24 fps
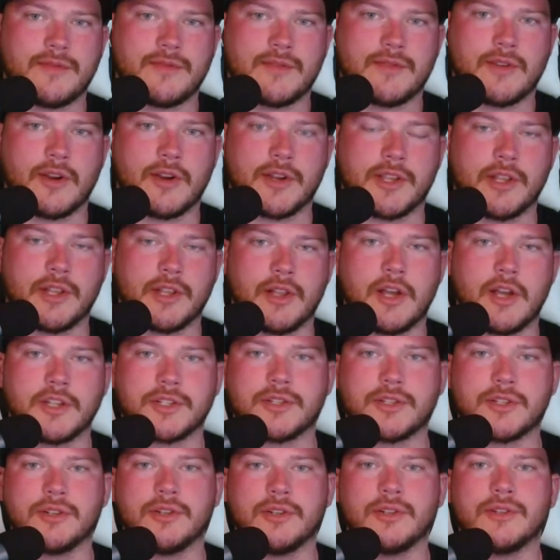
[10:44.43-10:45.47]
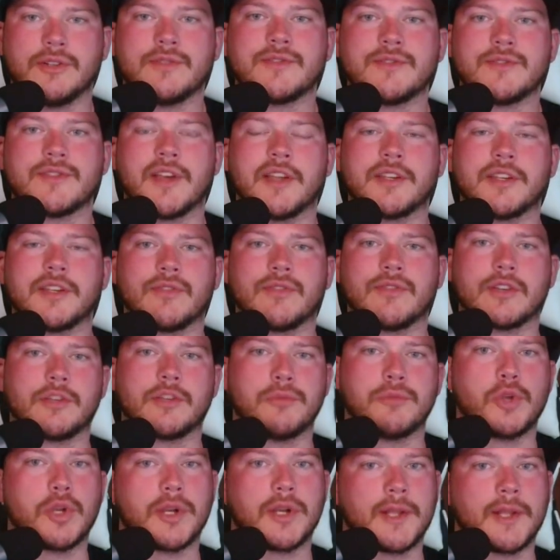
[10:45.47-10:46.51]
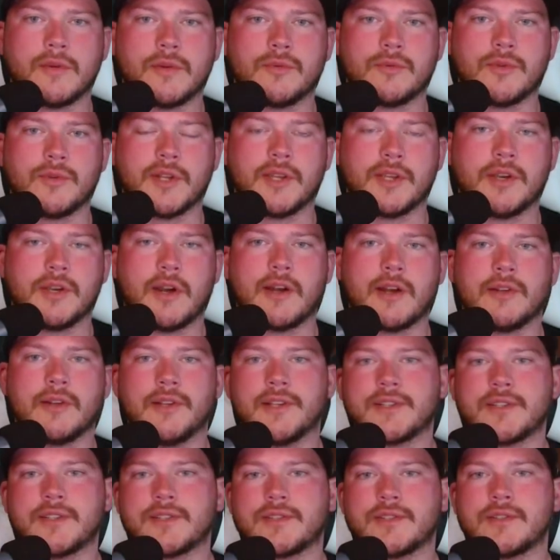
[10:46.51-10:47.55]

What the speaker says: archaeological scientific community. Regardless,